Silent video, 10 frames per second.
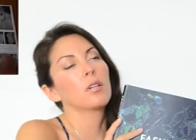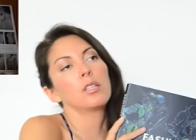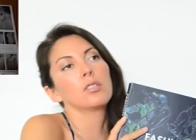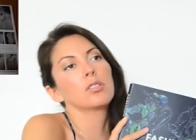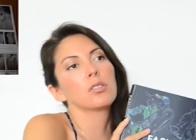
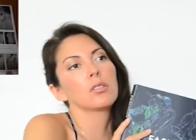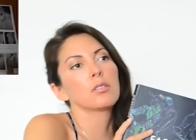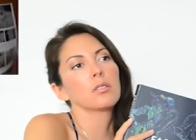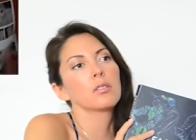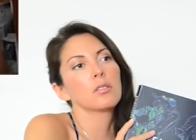It's
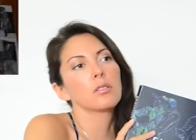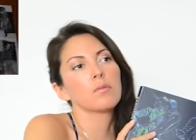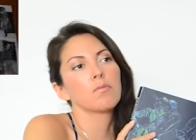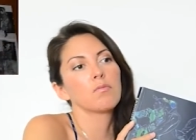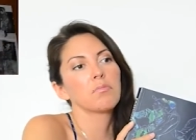just,
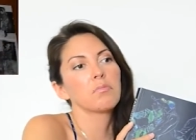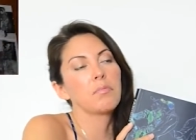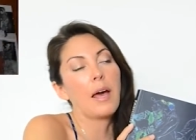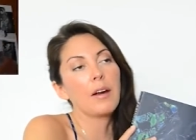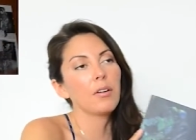
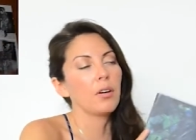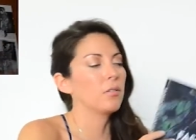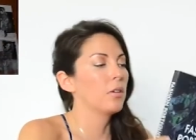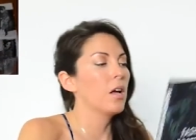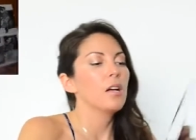I don't know.